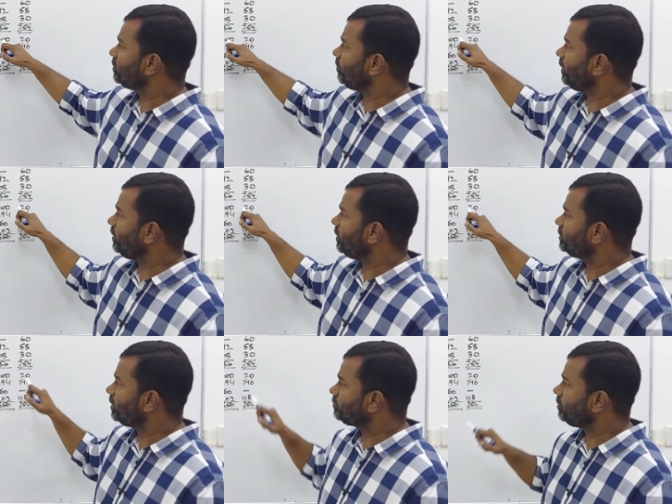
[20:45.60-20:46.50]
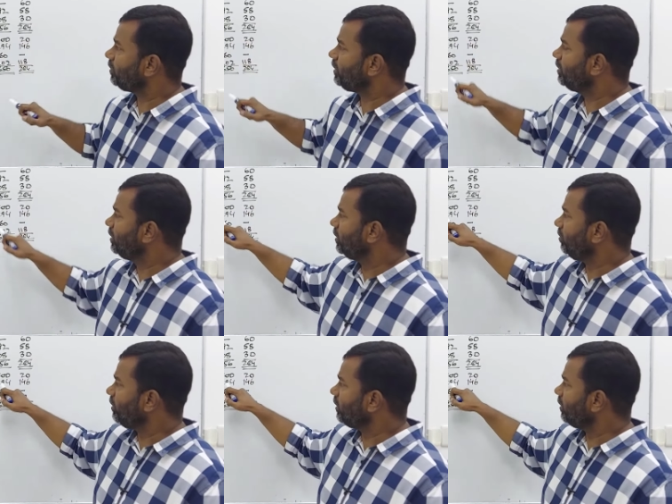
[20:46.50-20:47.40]
is the parent and subsidiary.
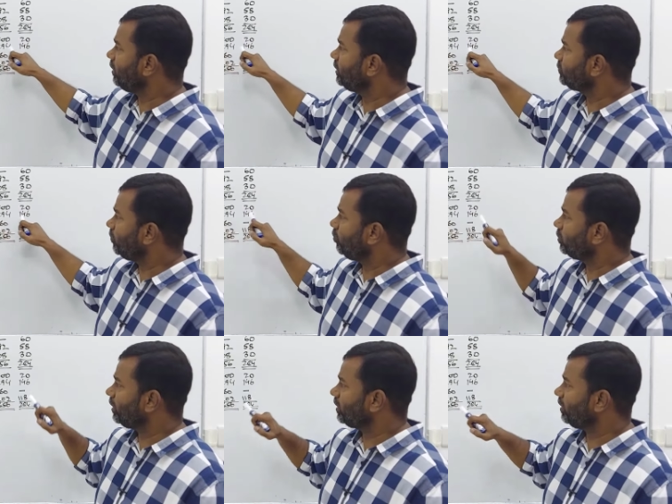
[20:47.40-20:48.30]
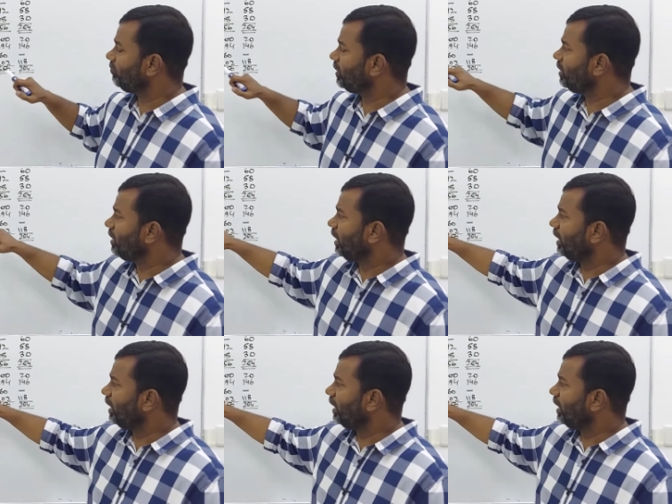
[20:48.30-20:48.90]
Retained earnings for both are given.